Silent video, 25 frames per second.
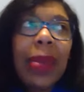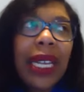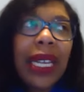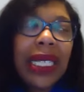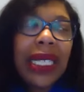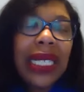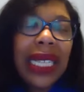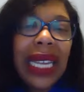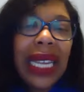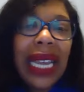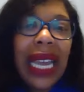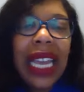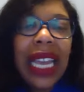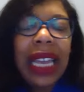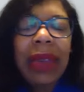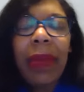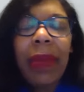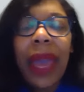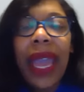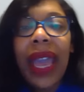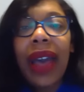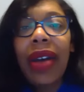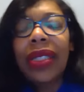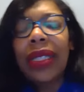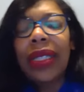see
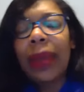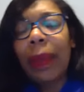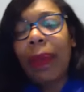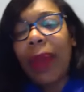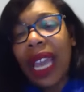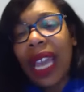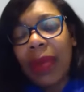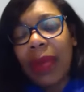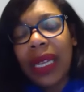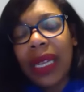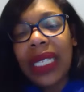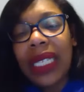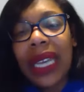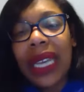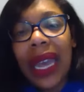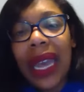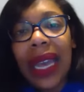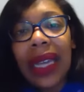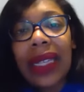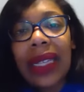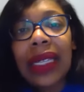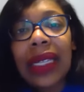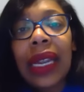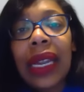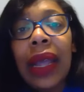emails and maybe
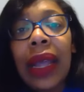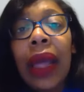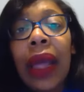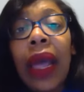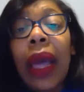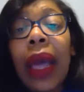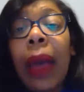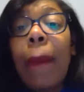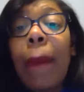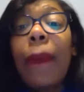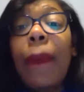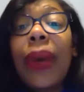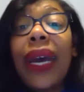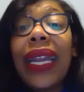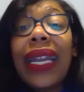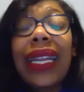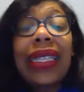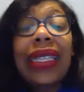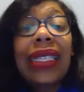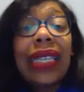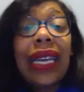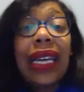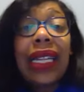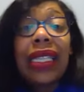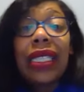text, but it
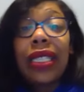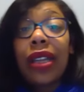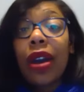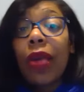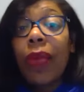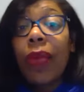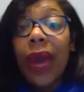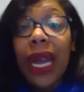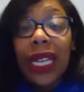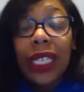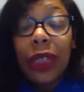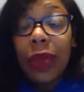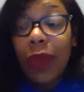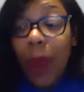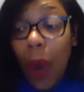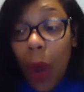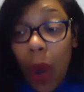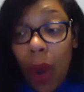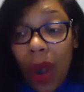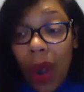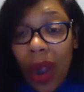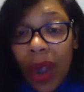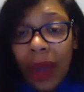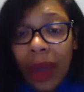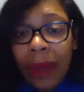does so much
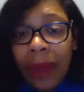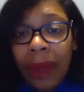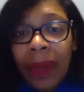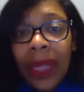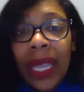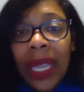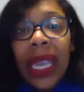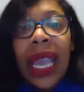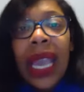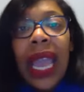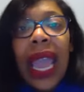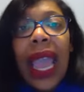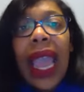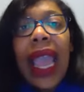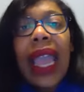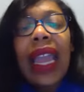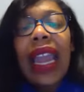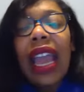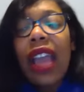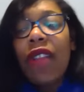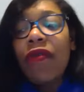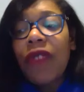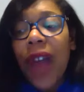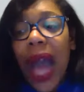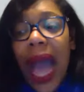more. And
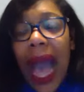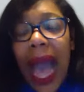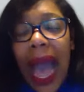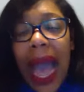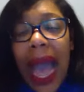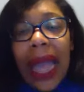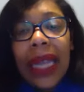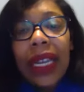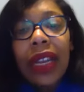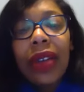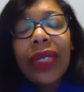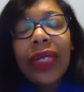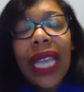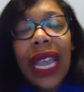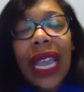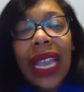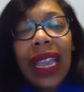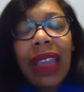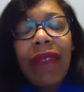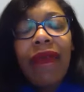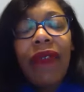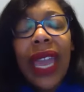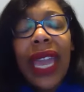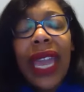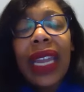if I don't take
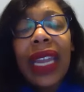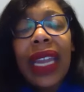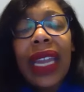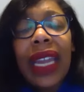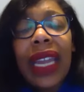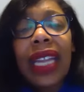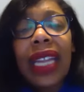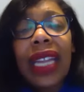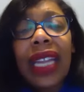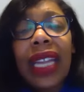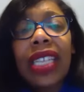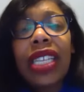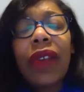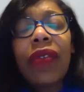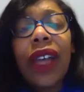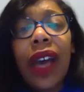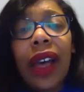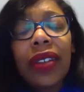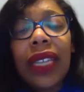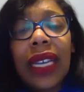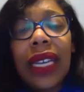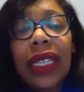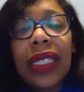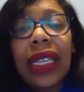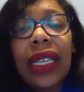advantage of the
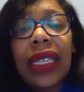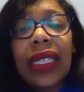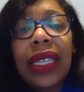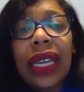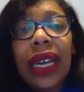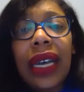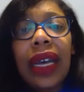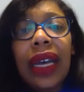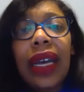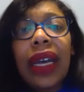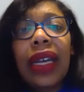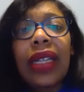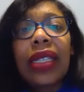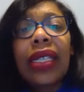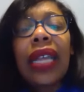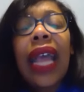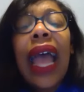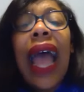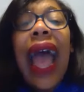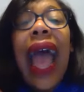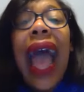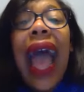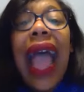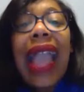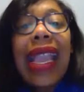other things it does,
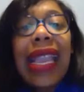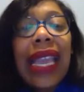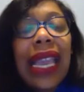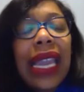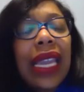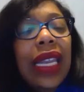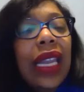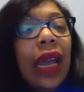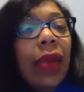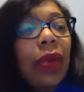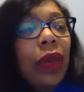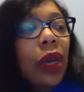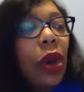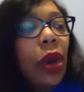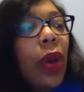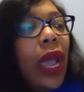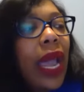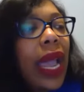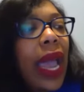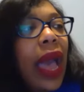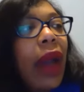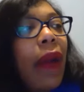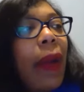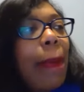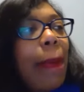I end up
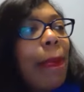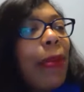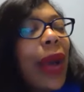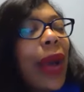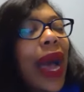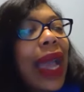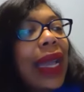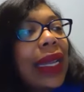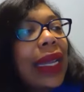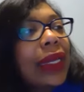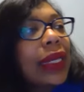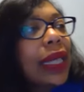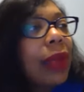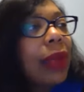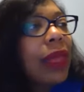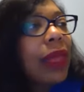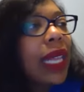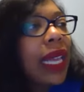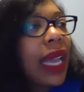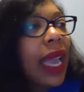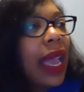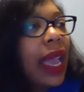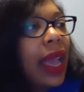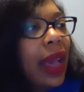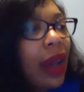going out and buying
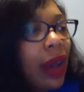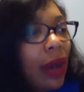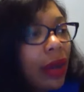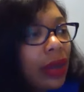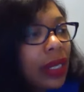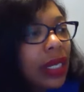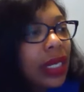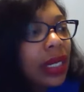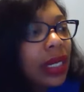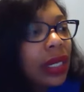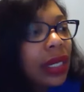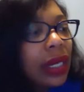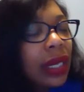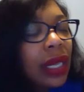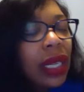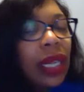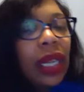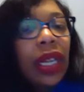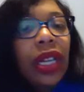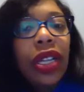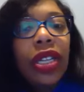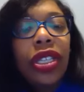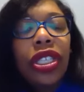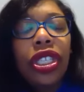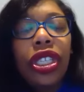something else
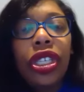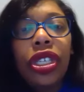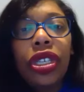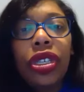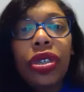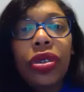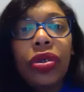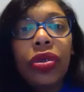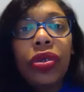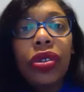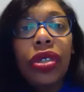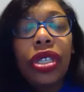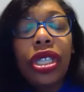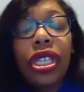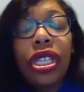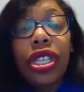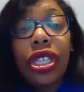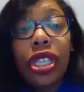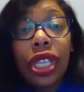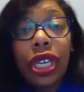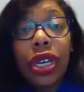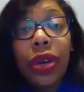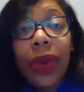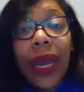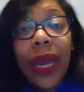to
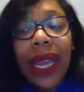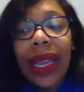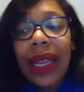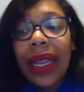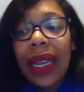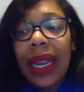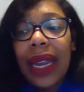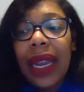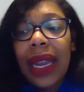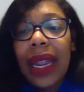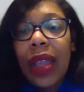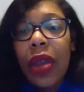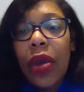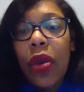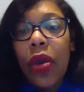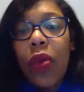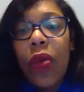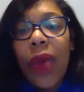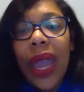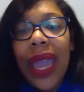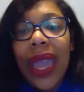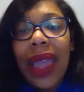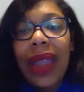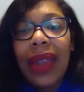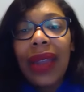do it
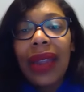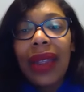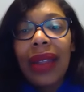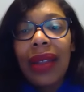when